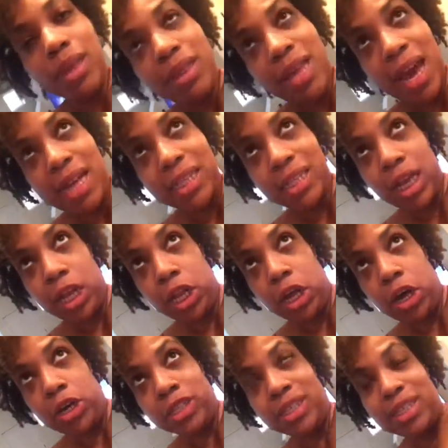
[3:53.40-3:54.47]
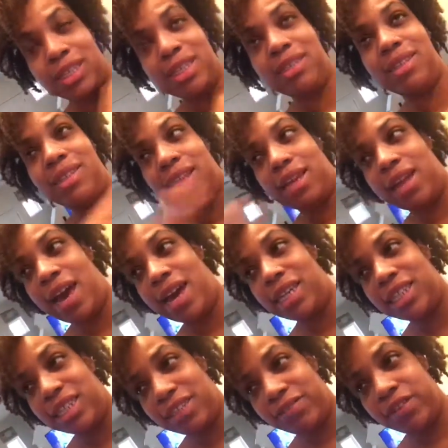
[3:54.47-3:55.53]
That's a loss since the
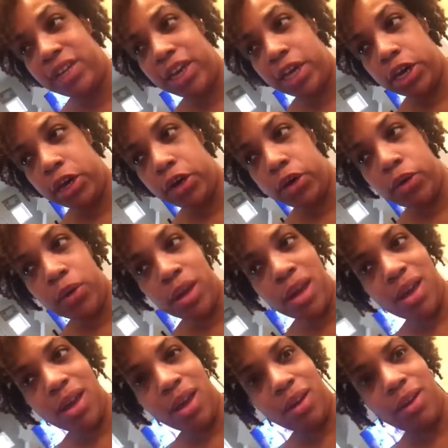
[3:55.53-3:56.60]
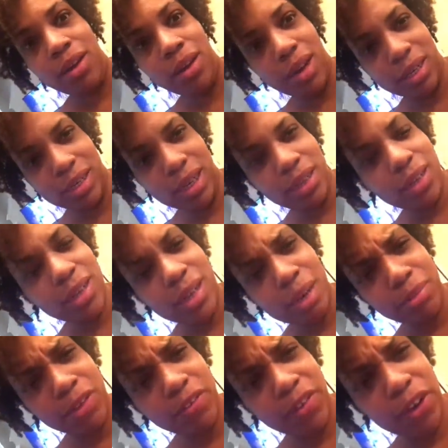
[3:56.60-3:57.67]
last video. Did not take the
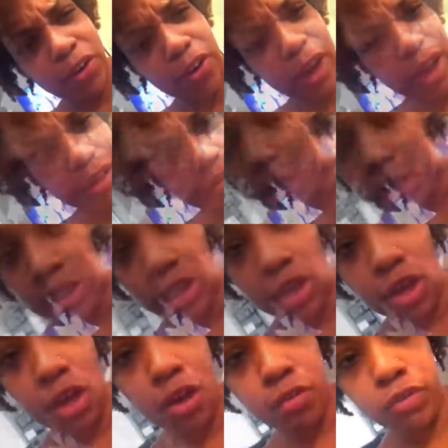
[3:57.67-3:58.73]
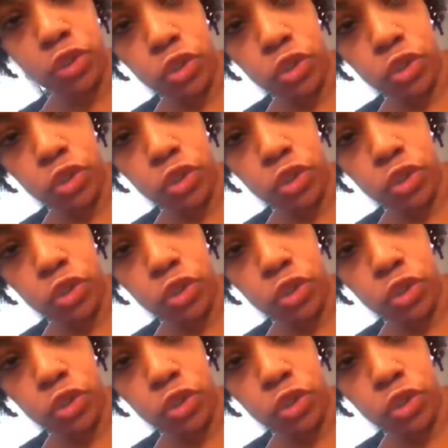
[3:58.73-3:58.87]
time to figure it out. That's a loss of